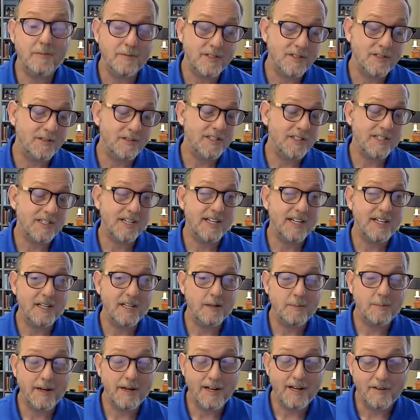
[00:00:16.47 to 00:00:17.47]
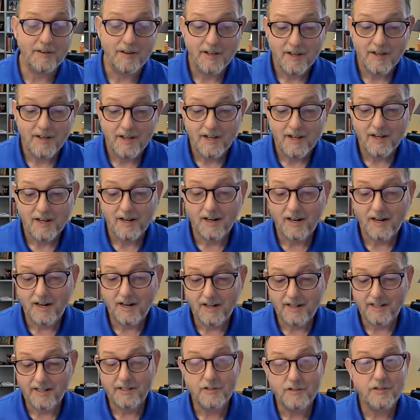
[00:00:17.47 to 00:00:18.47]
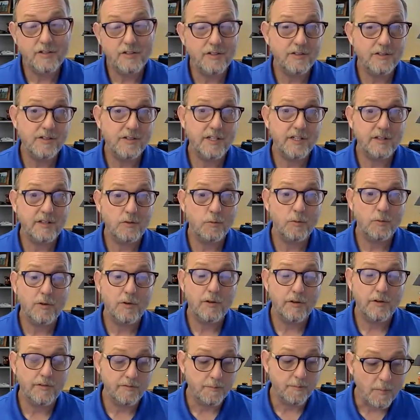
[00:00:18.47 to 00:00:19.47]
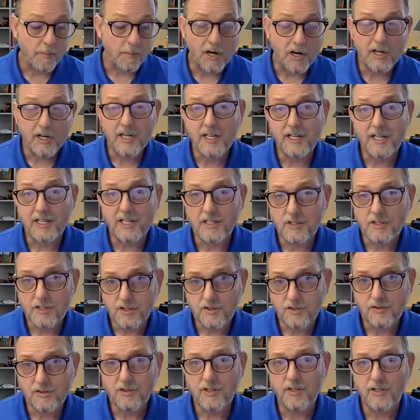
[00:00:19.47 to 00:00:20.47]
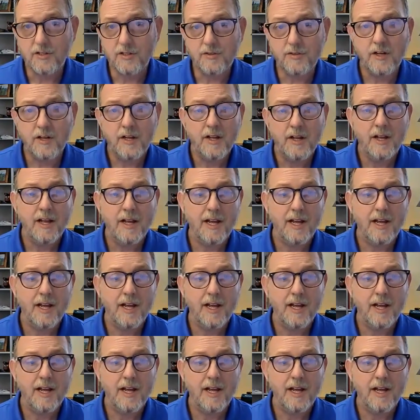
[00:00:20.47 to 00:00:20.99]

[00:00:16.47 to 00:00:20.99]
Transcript: I'm so excited about introducing the world of marketing to you,